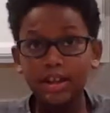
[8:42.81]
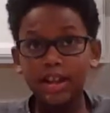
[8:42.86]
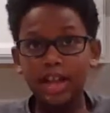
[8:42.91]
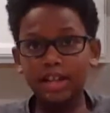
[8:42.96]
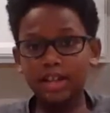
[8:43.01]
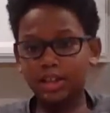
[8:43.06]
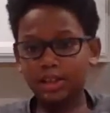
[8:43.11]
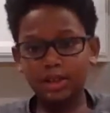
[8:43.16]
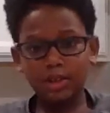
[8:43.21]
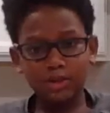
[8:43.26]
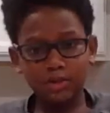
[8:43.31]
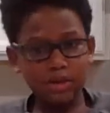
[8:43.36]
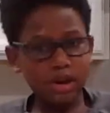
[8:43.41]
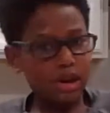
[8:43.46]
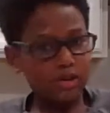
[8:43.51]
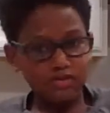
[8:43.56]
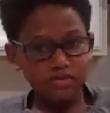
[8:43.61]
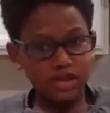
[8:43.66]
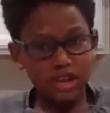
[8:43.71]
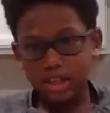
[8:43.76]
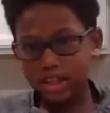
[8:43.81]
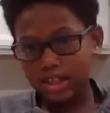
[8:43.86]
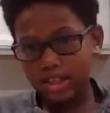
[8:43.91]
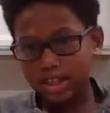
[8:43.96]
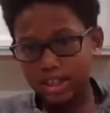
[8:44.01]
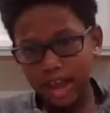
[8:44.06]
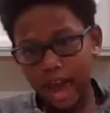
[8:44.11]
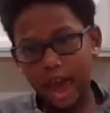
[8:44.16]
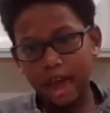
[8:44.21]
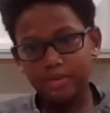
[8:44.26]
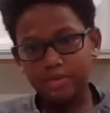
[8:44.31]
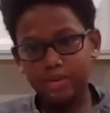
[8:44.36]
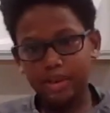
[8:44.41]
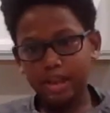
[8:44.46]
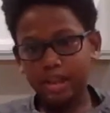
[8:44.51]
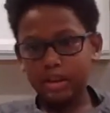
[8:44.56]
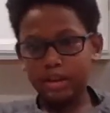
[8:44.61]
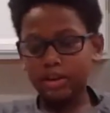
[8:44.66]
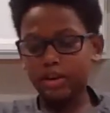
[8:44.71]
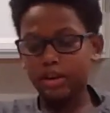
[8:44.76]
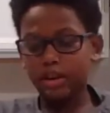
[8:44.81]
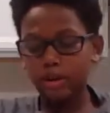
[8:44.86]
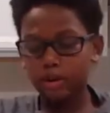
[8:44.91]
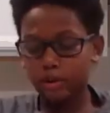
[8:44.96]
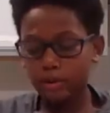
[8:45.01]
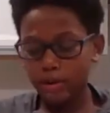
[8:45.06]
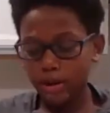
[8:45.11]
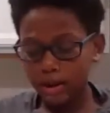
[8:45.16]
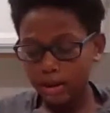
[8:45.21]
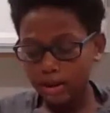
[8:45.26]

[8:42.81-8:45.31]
just a really sad thing to do.